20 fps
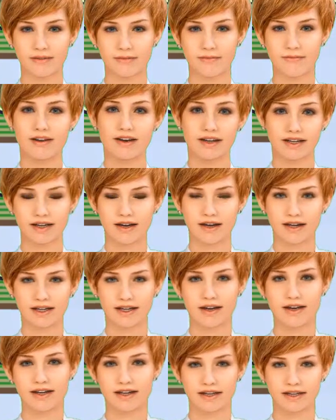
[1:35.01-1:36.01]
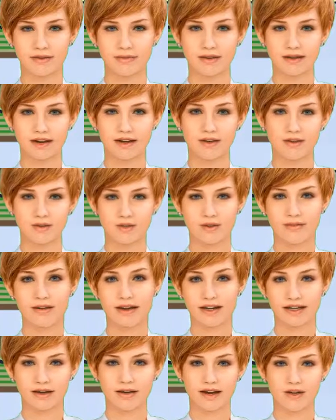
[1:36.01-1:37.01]
This is useful in
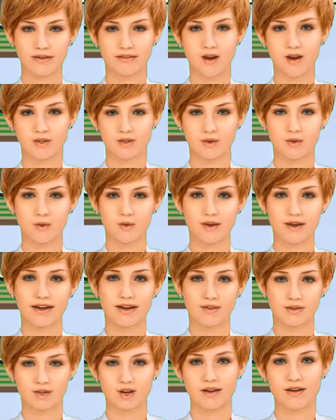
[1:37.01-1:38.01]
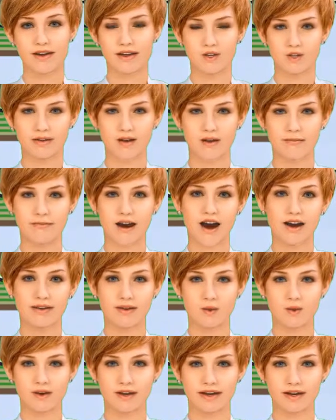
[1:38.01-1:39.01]
case the function returns a
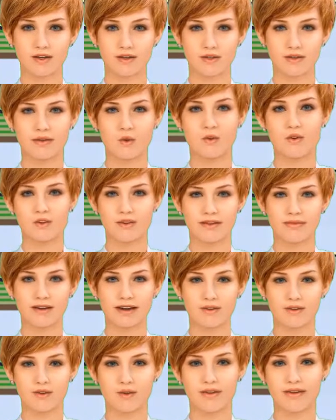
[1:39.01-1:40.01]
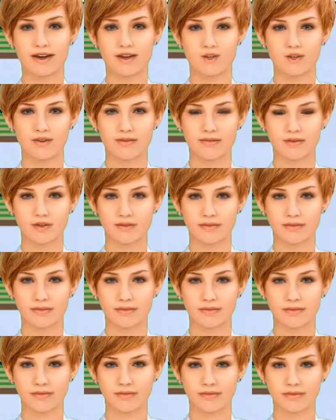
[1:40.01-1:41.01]
value after a calculation.
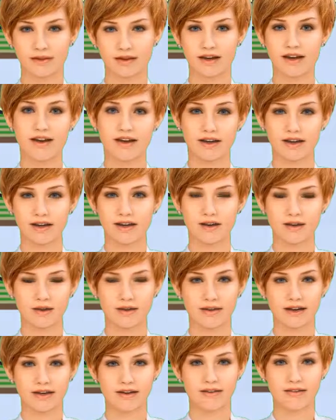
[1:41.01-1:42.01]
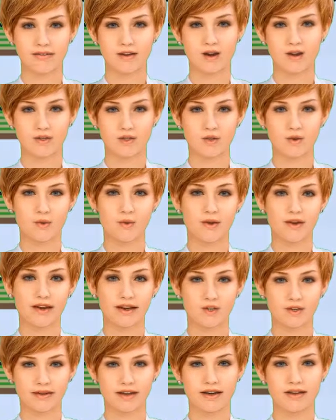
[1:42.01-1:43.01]
The name of the function
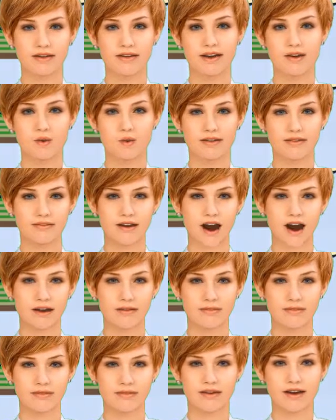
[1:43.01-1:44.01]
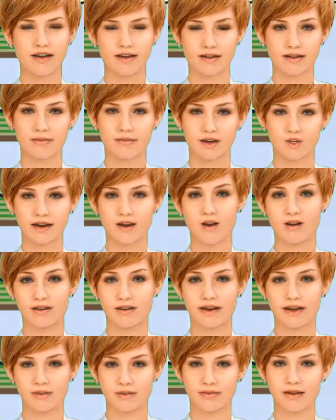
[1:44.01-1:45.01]
must be meaningful, because
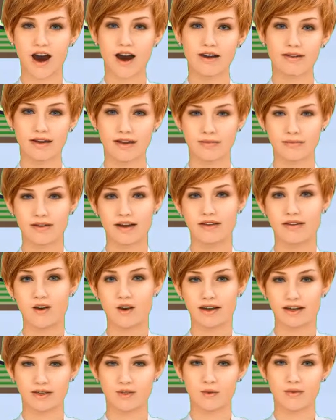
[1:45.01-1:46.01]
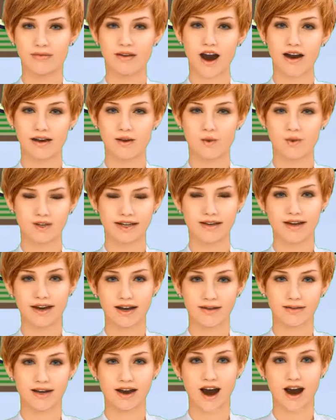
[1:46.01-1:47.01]
when we call it we must remember
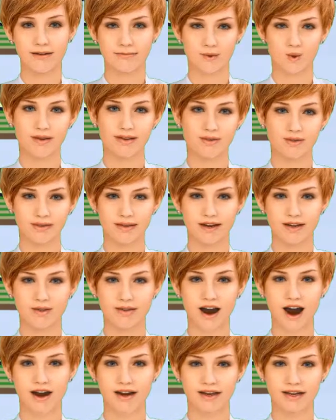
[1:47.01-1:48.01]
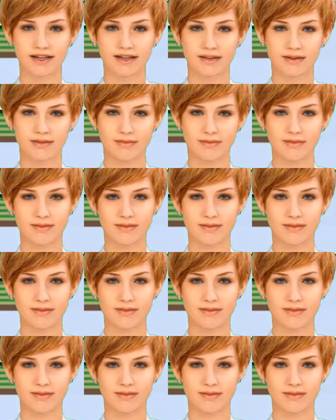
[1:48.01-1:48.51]
something of what it does.